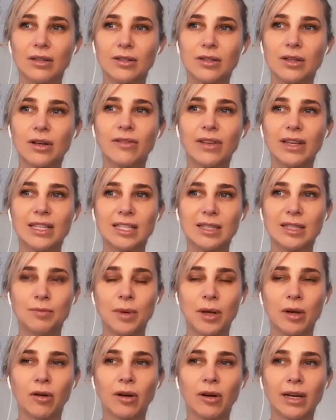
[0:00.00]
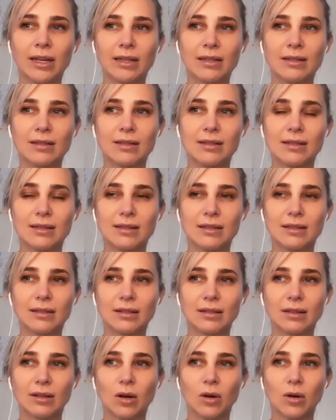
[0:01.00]
sort of experienced
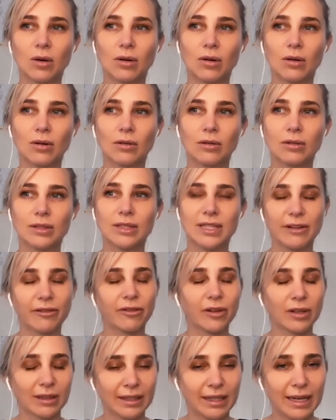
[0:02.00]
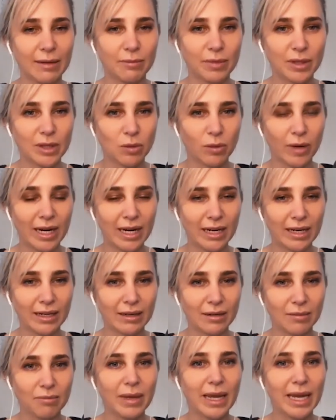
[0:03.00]
differently
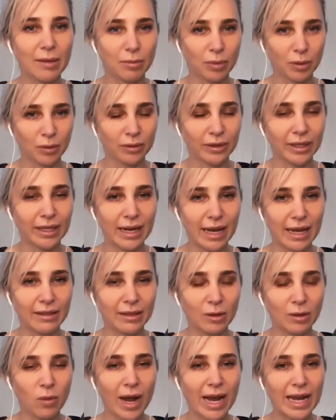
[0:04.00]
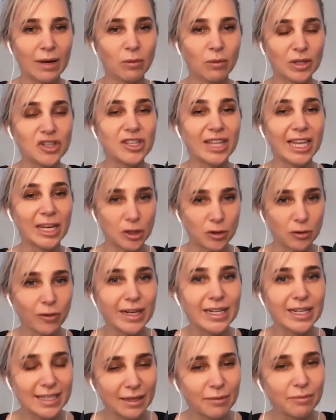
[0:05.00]
between people and the way in which they
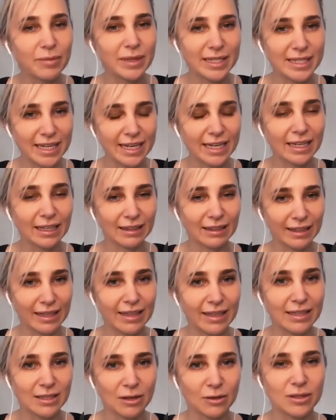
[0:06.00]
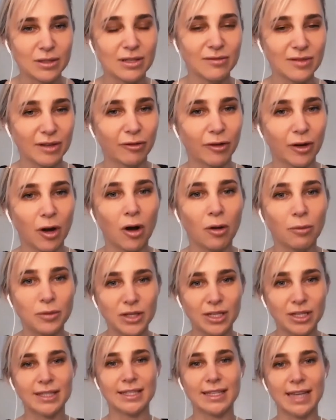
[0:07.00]
treat it, particularly. There's lots of different
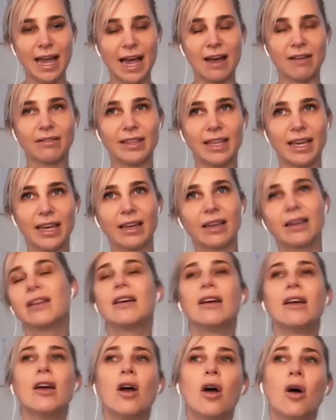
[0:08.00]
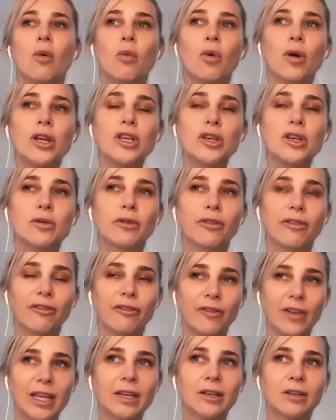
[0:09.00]
options out there. What do you
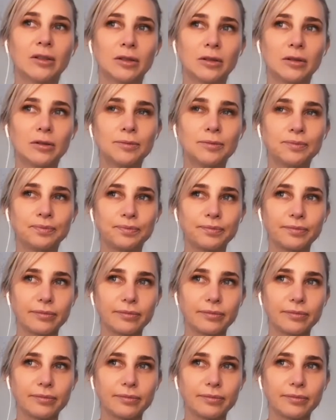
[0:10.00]
feel